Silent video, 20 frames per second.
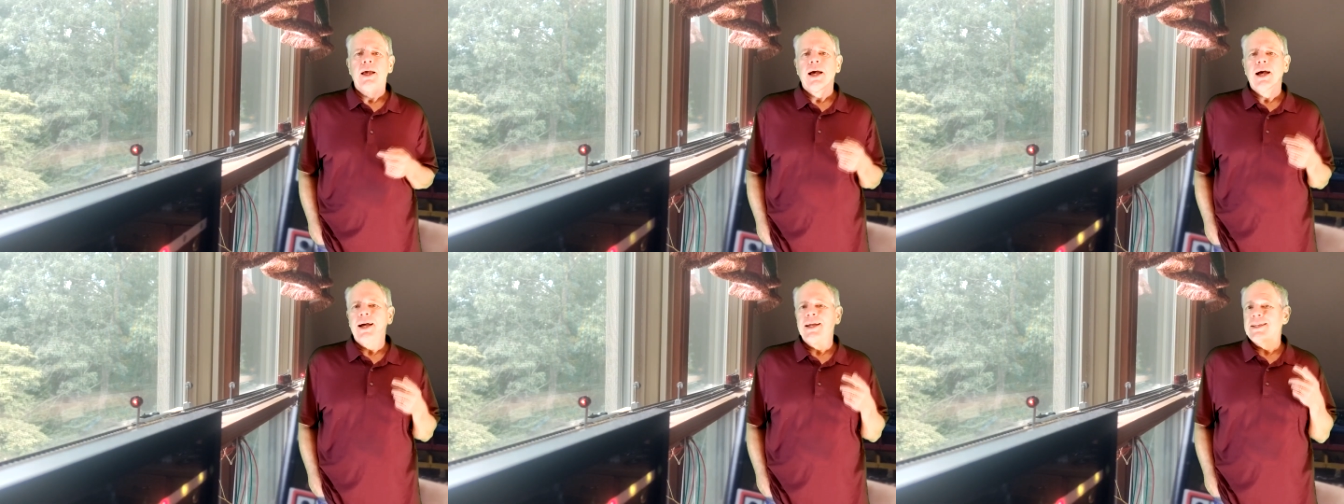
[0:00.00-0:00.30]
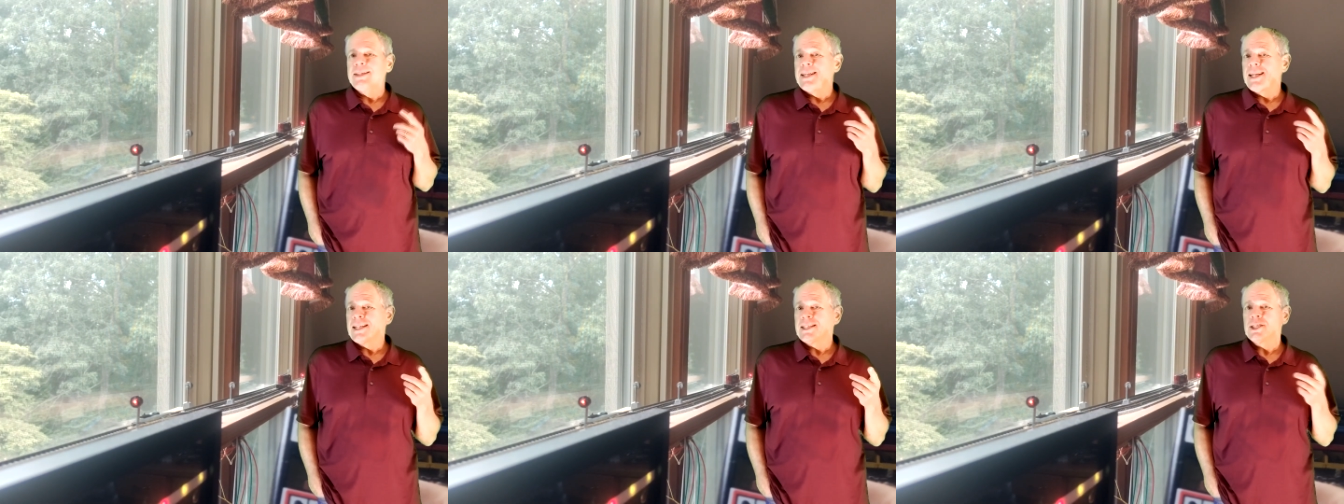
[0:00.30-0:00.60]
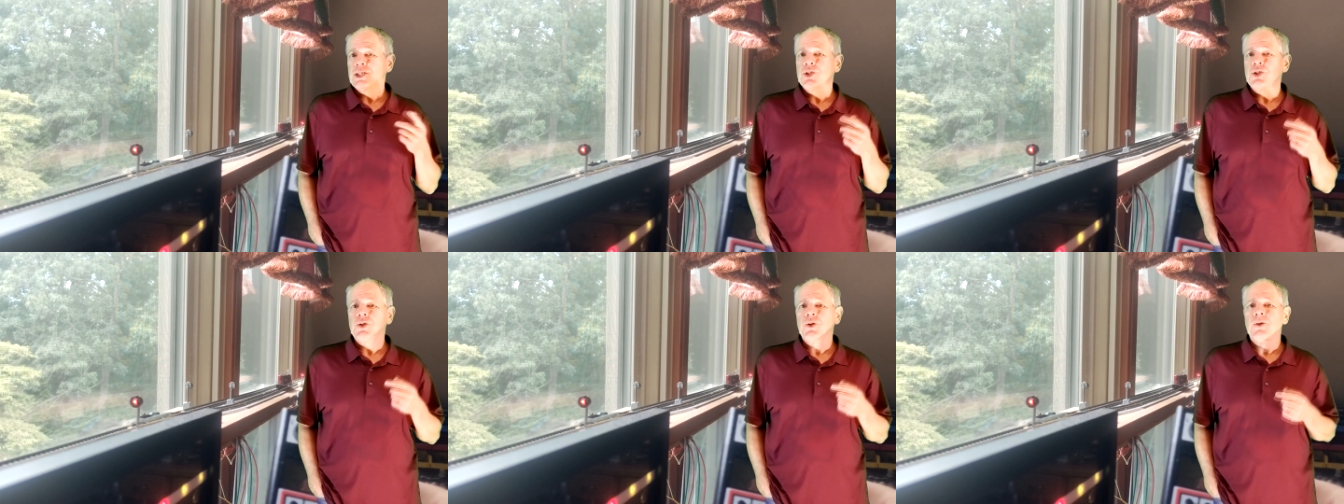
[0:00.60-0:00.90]
And
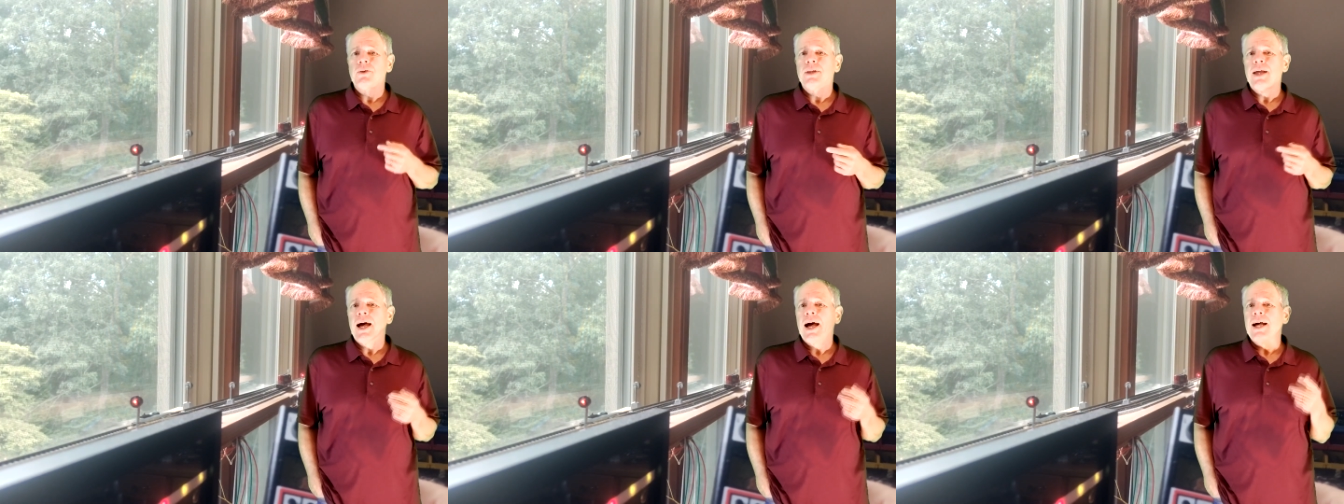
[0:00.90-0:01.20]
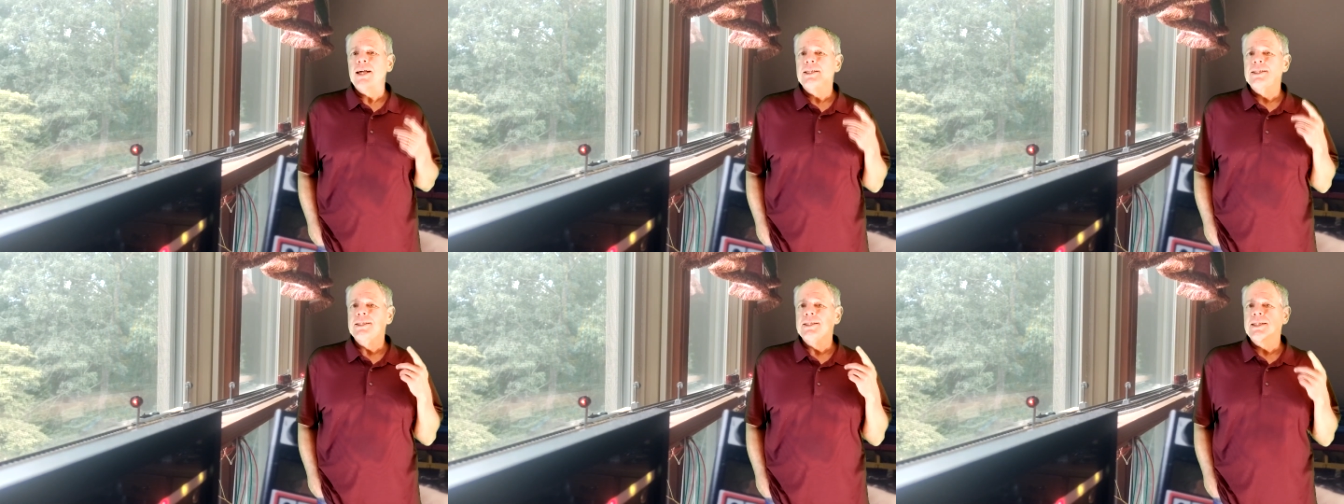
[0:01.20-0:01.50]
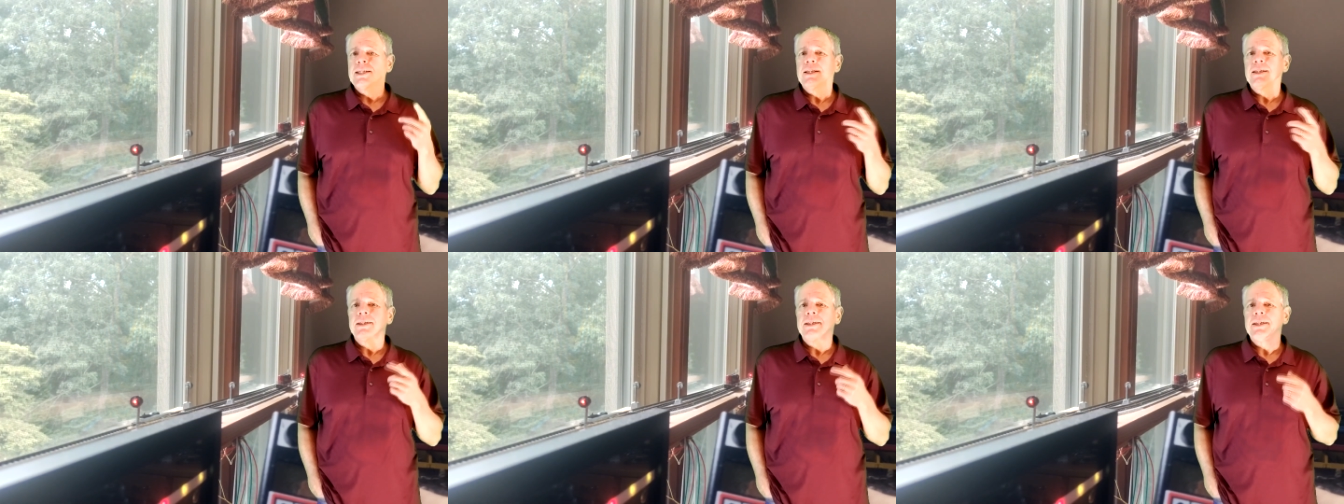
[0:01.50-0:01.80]
yes, John, I
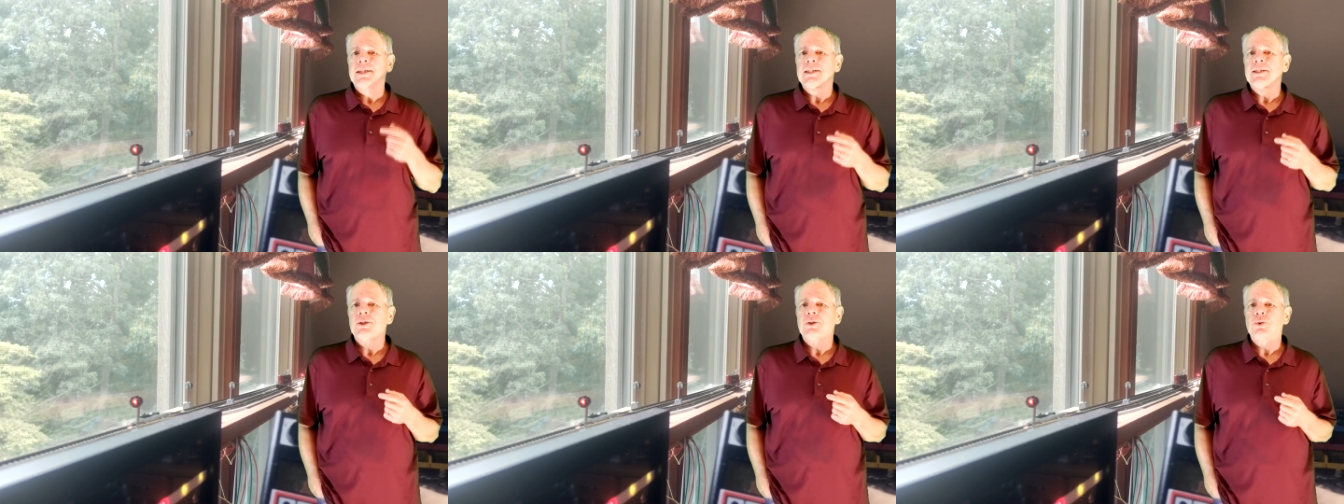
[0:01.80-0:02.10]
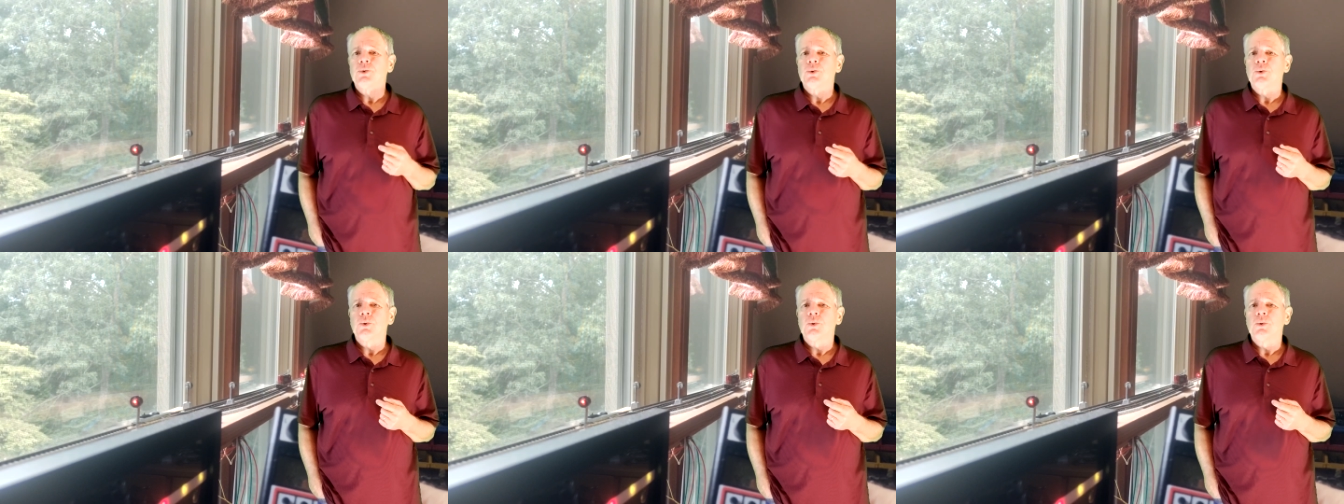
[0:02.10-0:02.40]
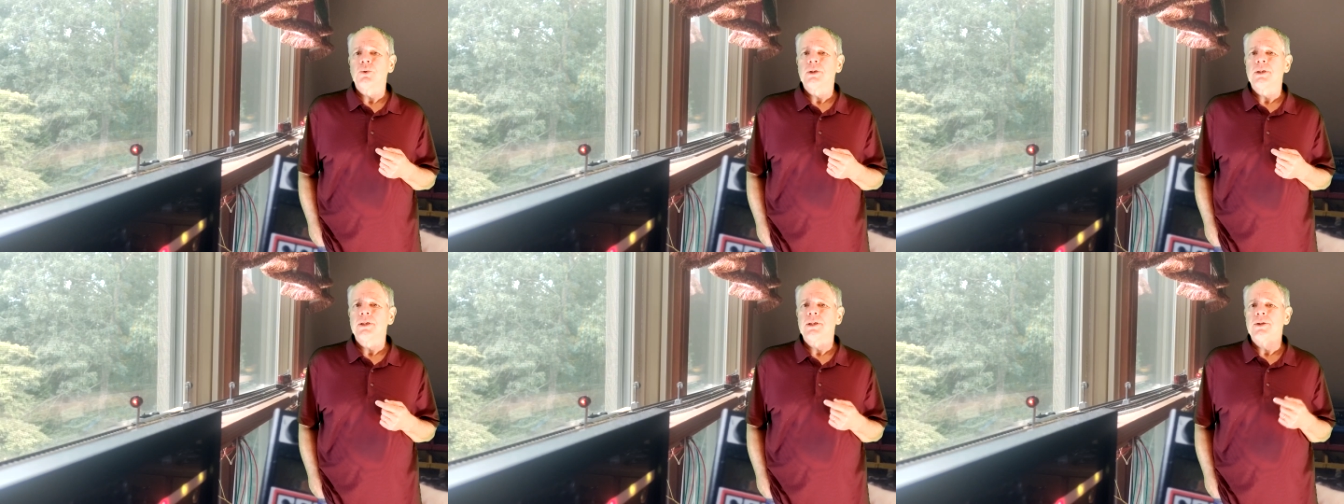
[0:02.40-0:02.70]
still need to
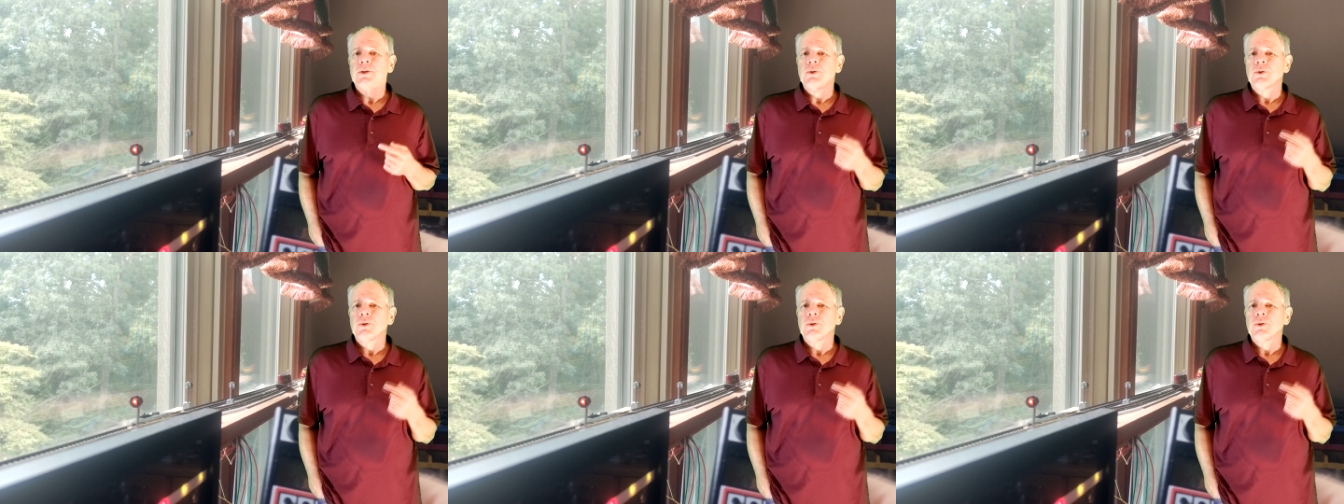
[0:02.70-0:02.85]
do the